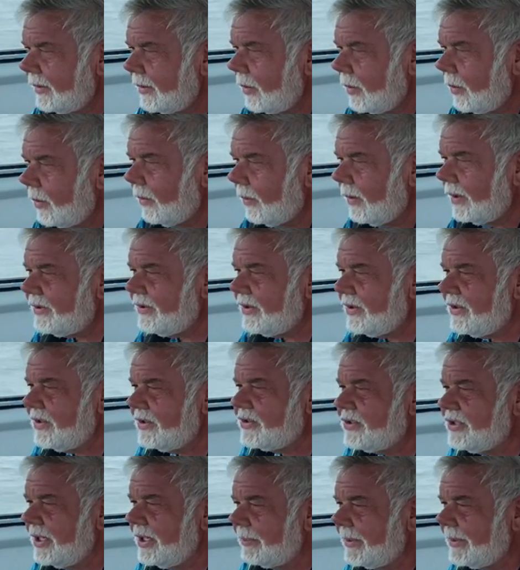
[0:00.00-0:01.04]
What do the
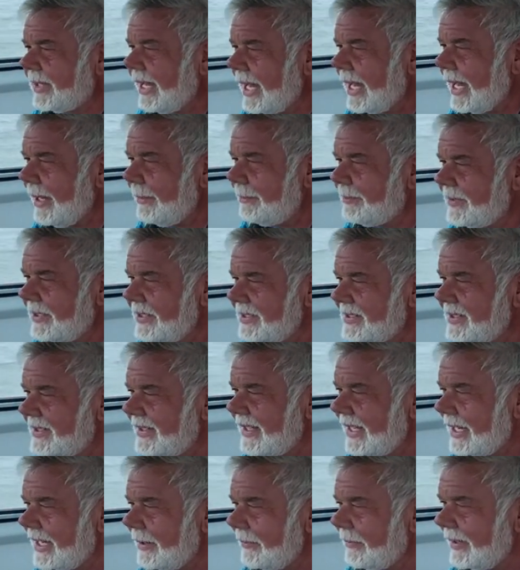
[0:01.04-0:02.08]
ship captains
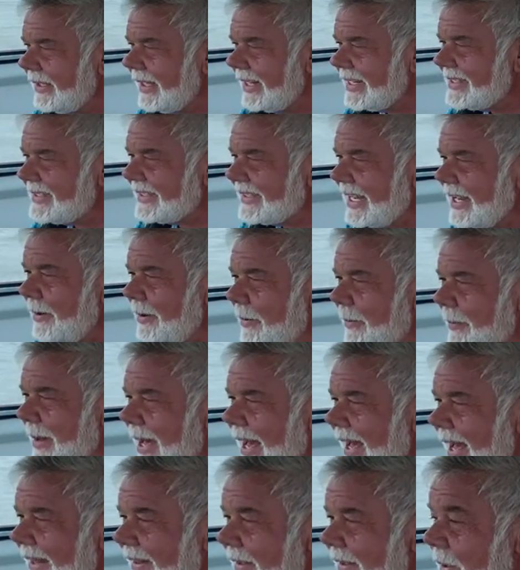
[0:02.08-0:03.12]
think when they sail
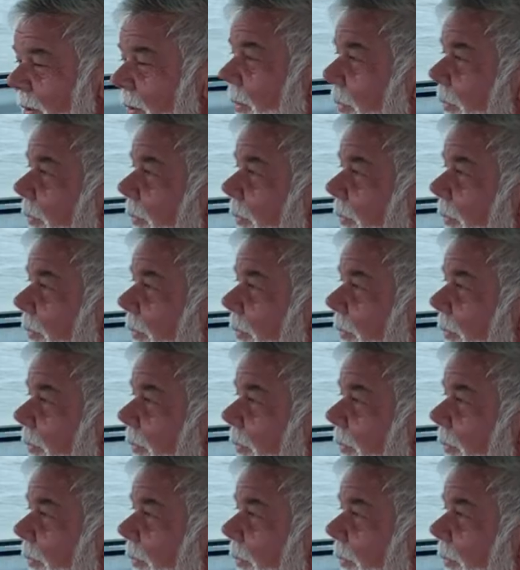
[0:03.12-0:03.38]
by the Golden